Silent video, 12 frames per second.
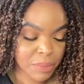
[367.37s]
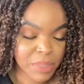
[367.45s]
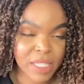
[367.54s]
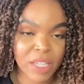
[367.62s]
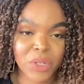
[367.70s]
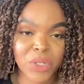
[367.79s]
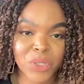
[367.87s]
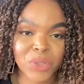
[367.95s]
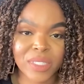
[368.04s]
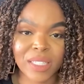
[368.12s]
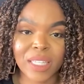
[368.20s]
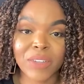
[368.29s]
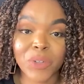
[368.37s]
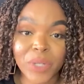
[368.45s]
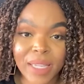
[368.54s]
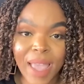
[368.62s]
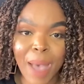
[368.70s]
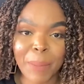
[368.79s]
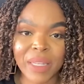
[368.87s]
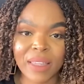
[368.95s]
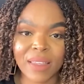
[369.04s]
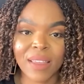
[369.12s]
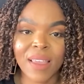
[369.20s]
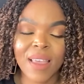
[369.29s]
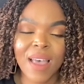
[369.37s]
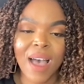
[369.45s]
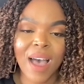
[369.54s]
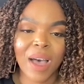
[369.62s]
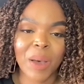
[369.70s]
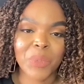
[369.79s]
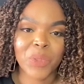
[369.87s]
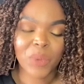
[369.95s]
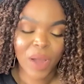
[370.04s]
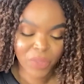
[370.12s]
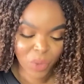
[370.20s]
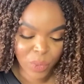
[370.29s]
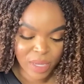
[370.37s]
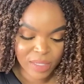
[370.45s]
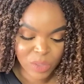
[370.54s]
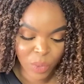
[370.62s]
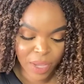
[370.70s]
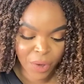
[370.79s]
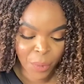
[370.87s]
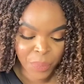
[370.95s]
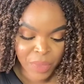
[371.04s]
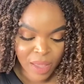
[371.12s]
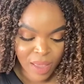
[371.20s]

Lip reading: senior delivery happening throughout the week as well.